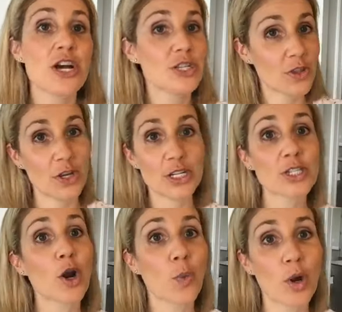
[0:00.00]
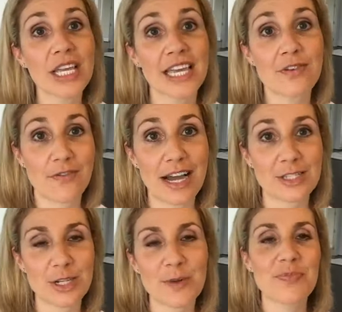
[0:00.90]
so they're gonna start working even
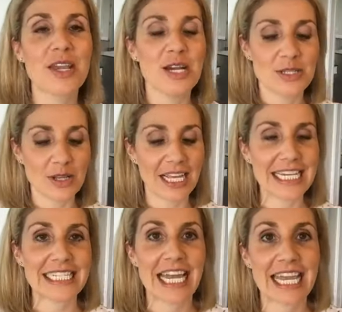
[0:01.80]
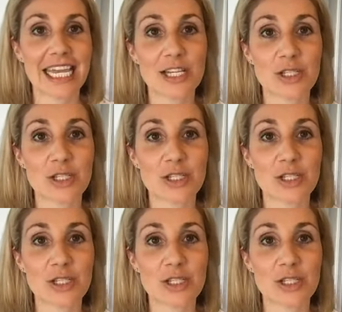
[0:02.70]
faster. So like I said, it